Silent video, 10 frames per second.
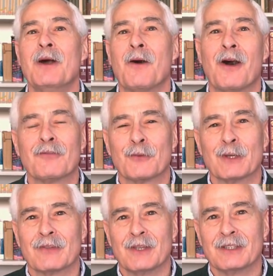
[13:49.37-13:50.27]

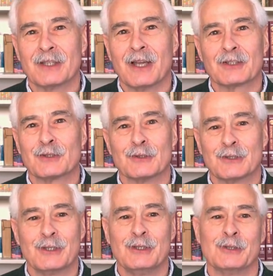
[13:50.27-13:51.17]
offering these lectures
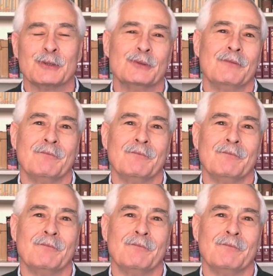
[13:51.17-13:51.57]
to you.